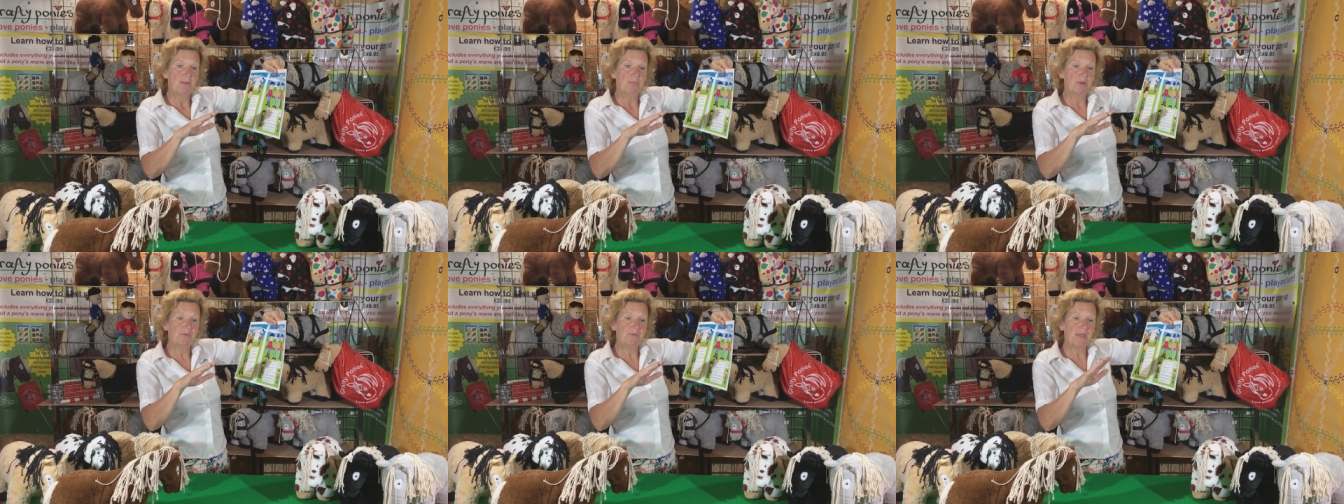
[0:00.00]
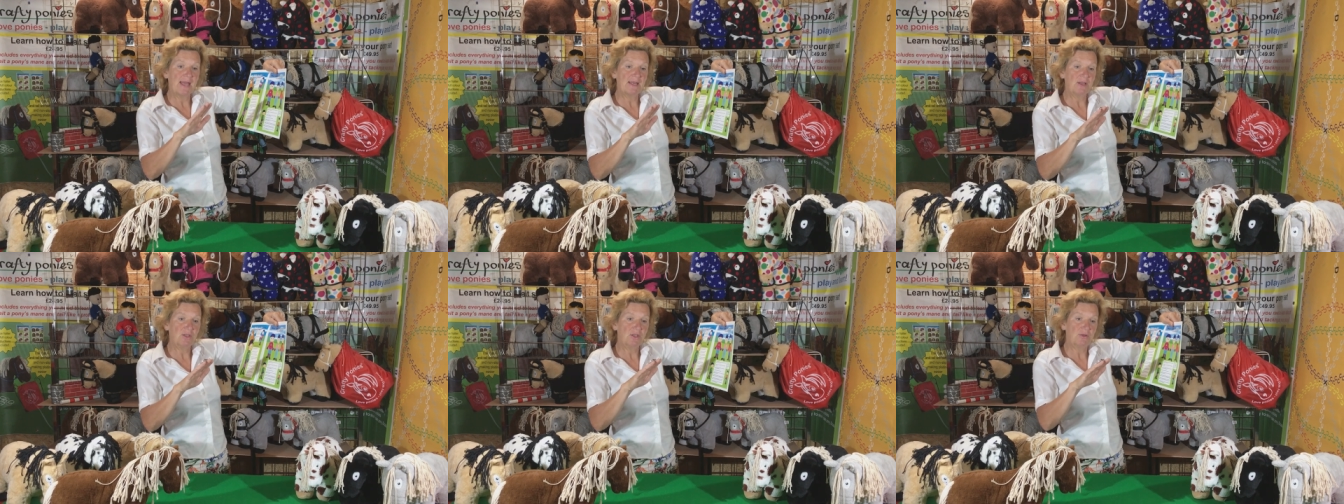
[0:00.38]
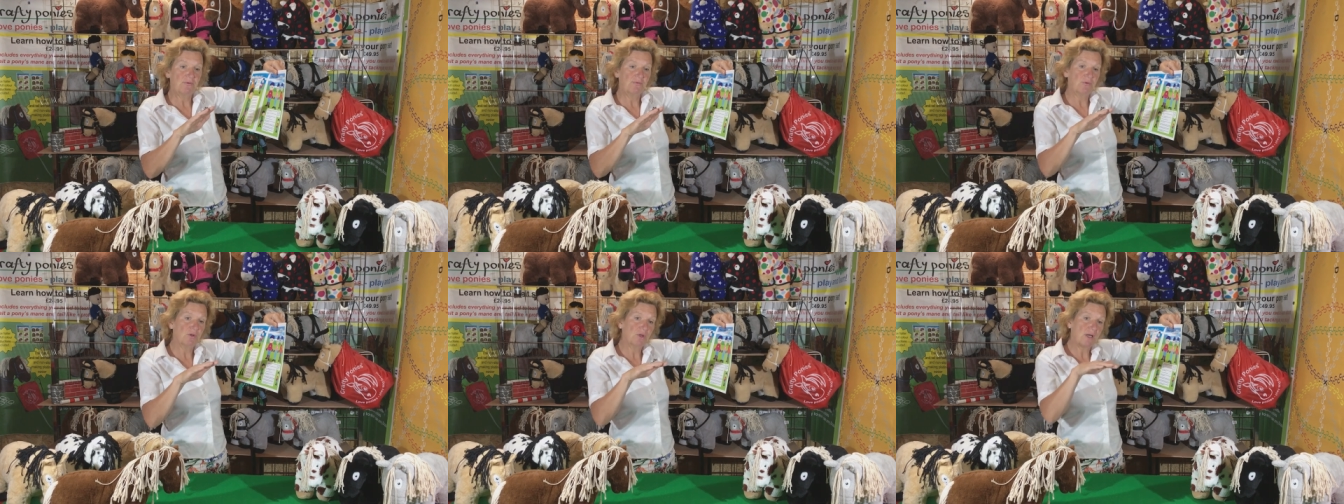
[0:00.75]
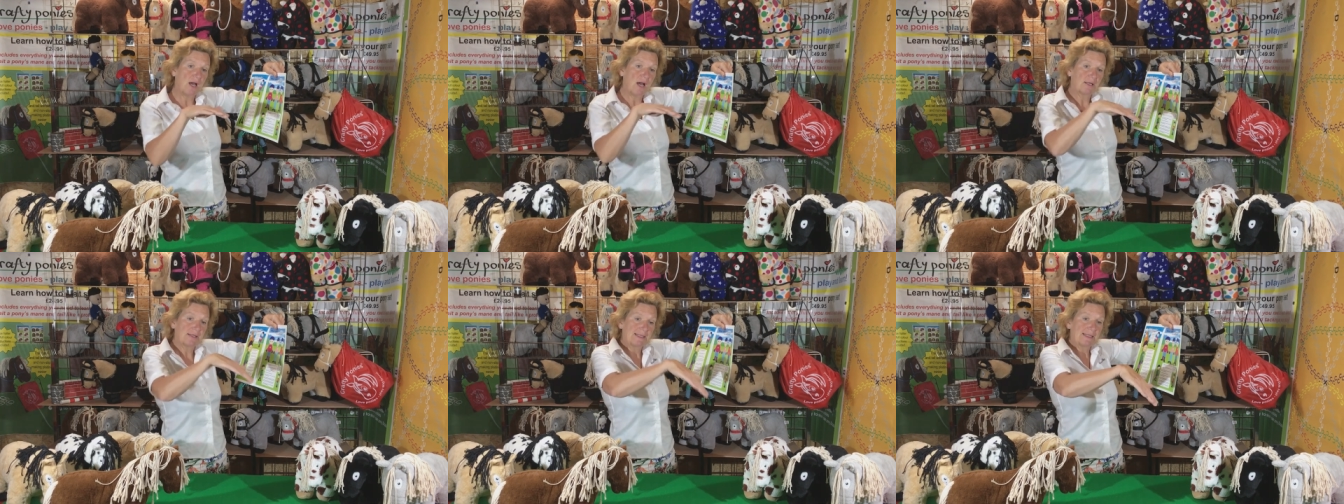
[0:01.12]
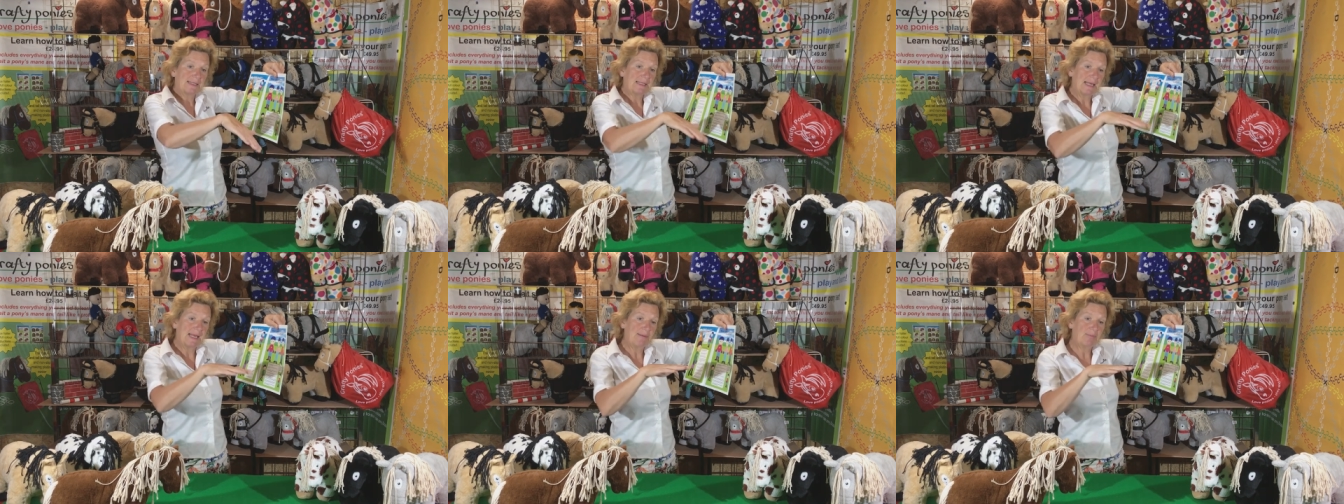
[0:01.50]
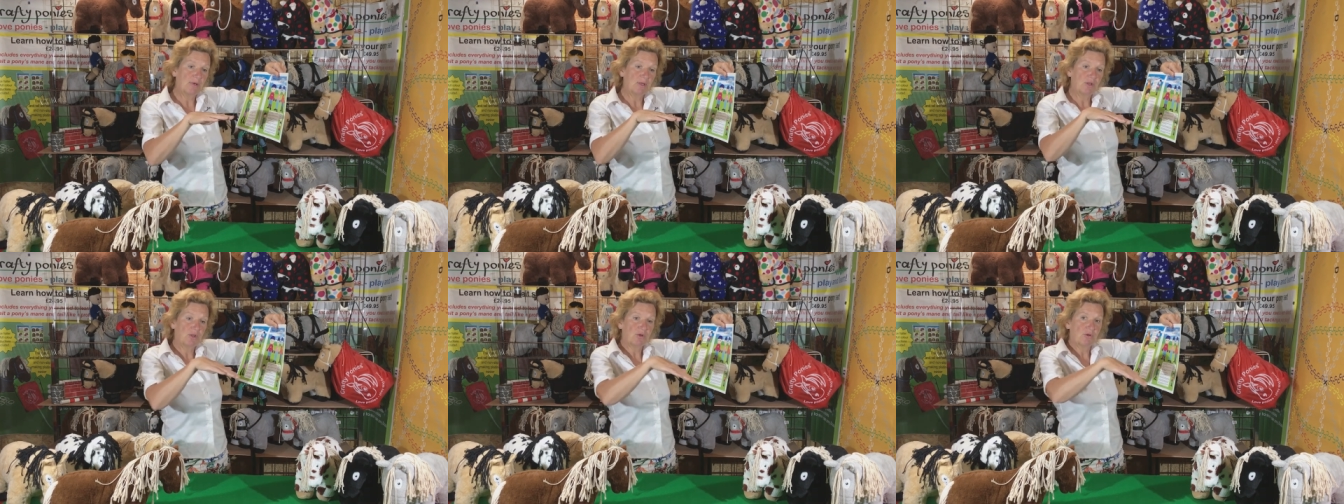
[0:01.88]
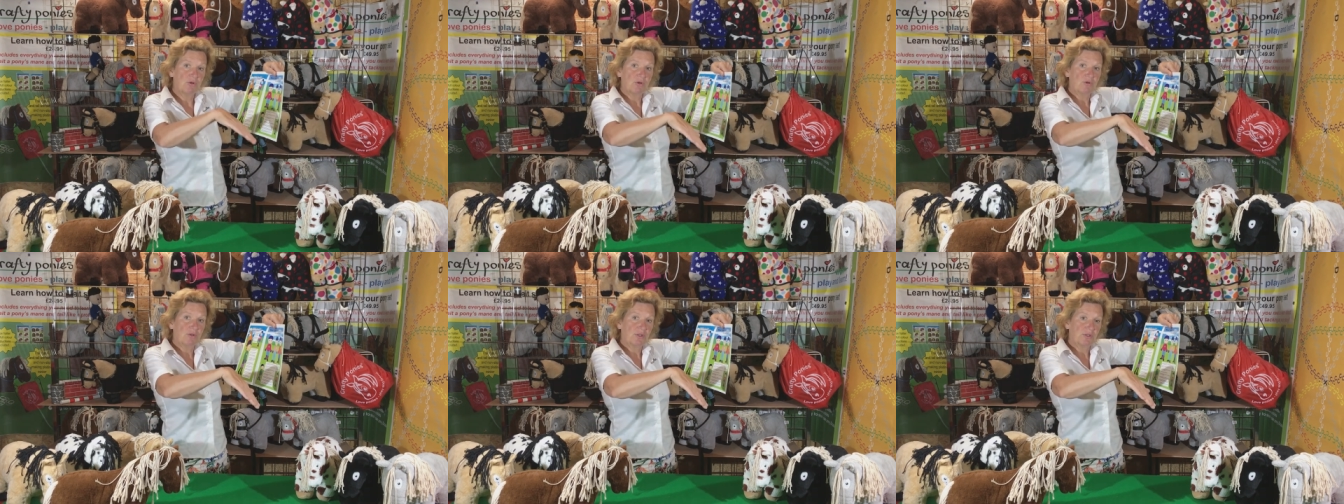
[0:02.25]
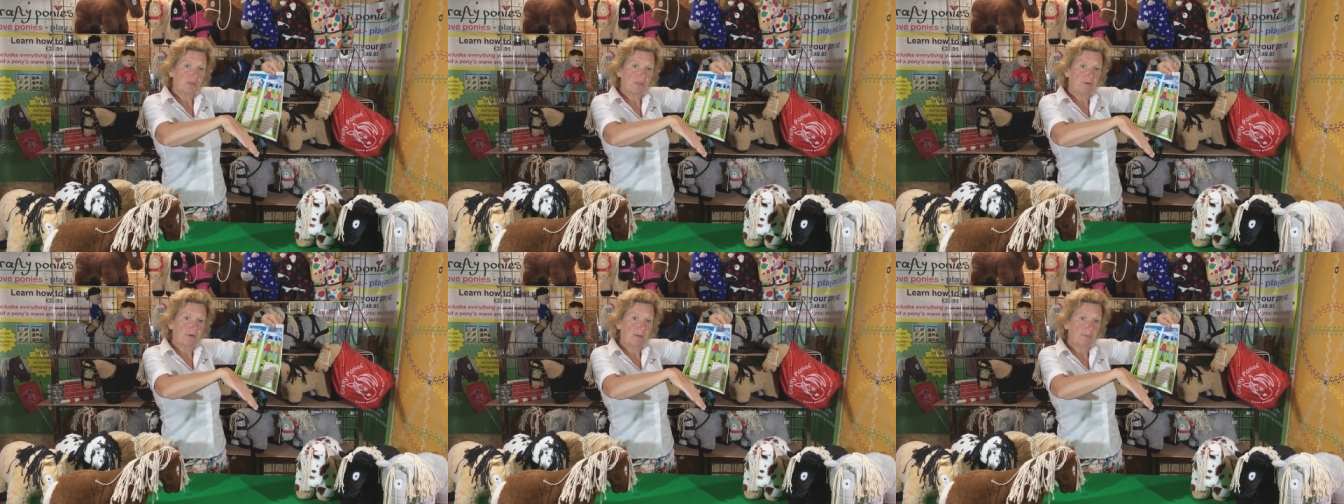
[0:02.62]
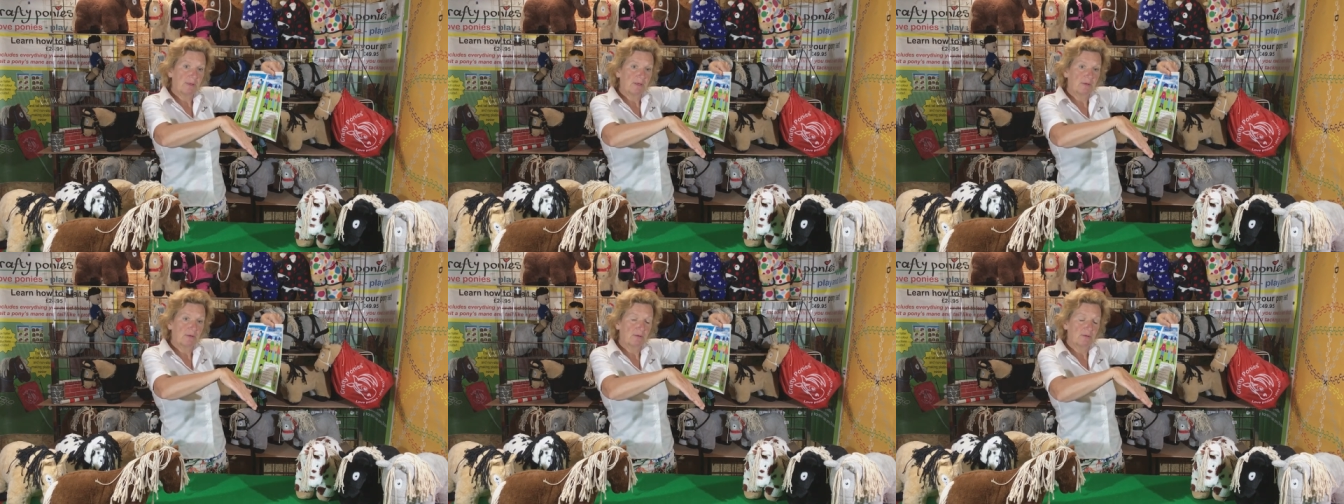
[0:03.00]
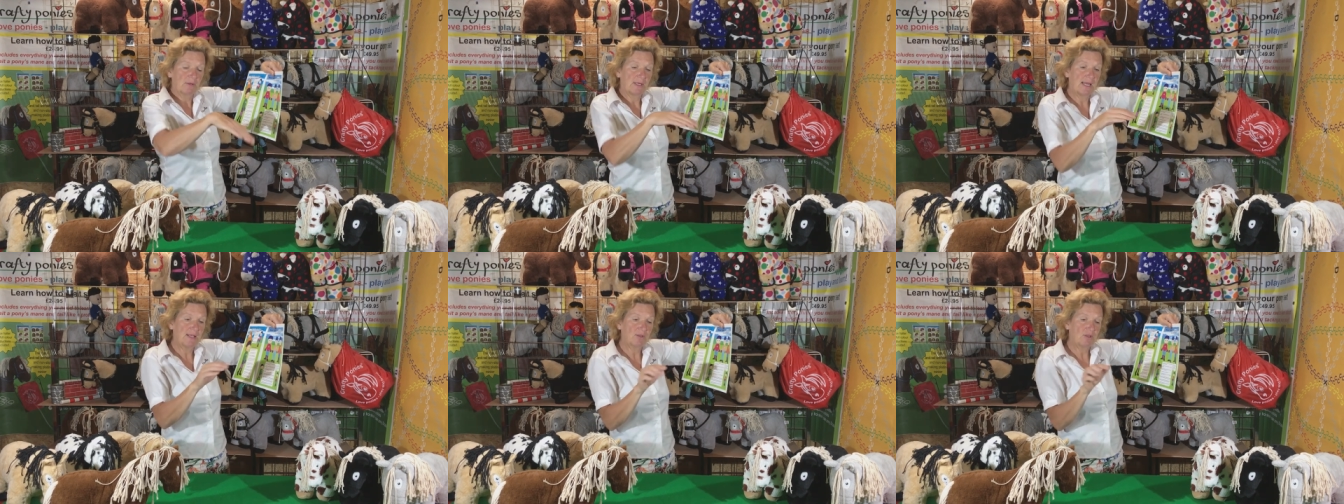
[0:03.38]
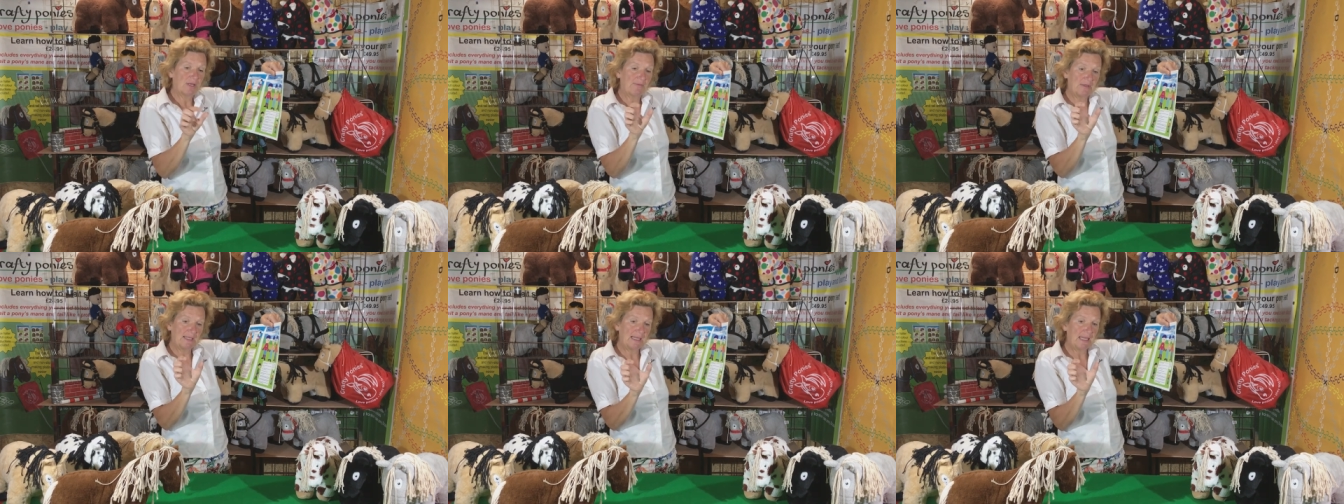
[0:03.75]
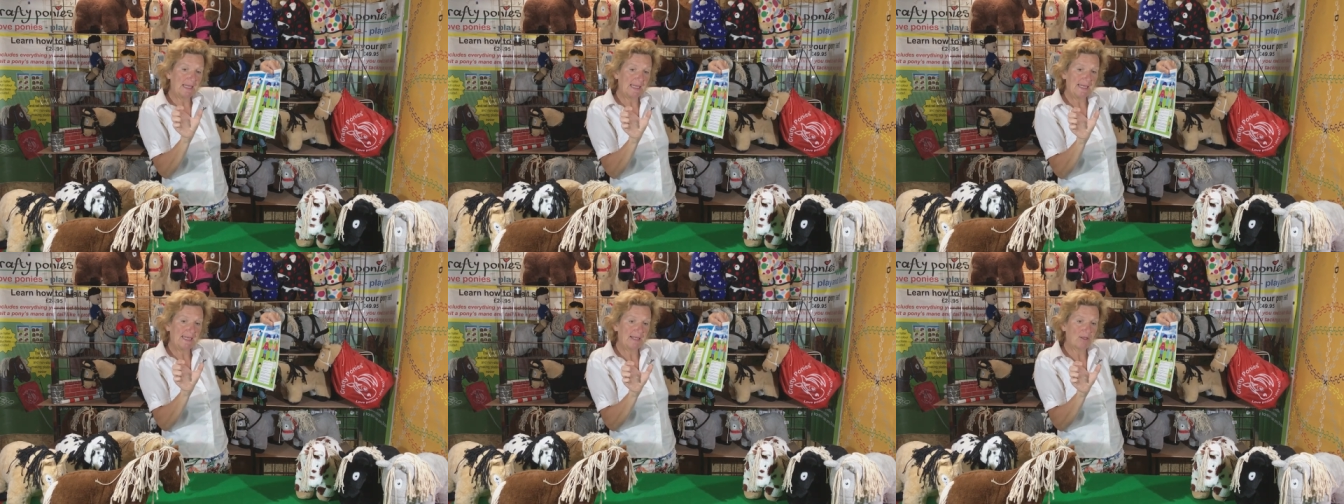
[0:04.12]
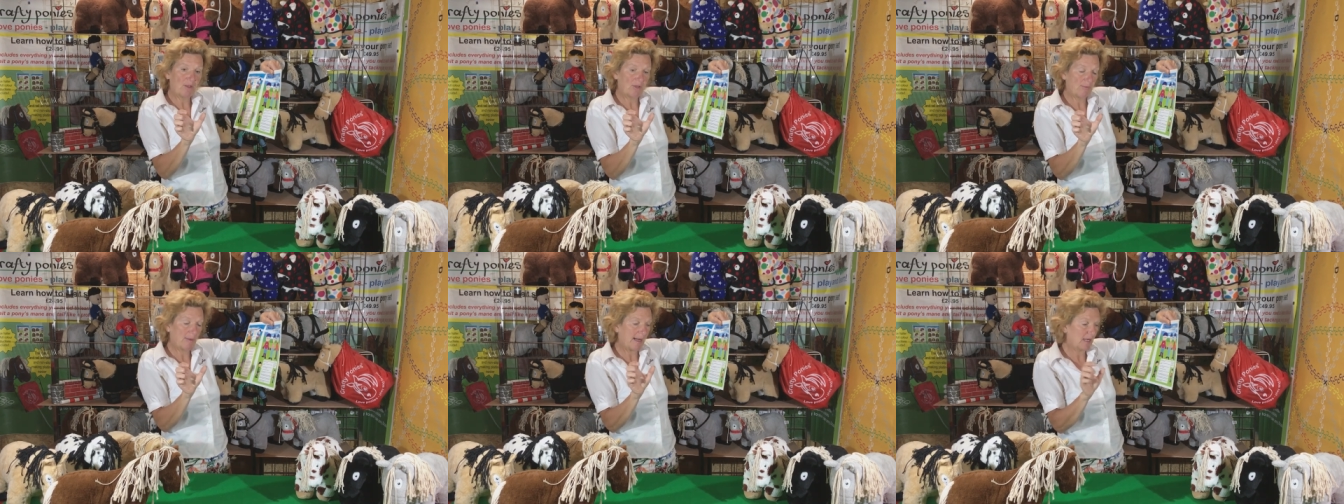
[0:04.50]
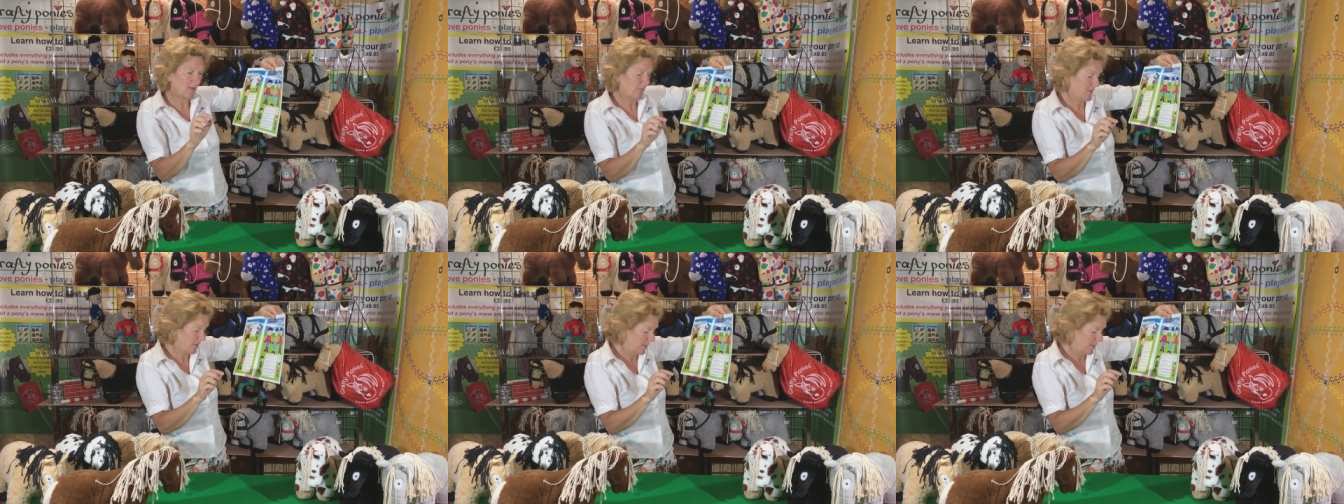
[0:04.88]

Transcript: but then your foot can't slip through the stirrup. Okay, you should have a little heel on the back of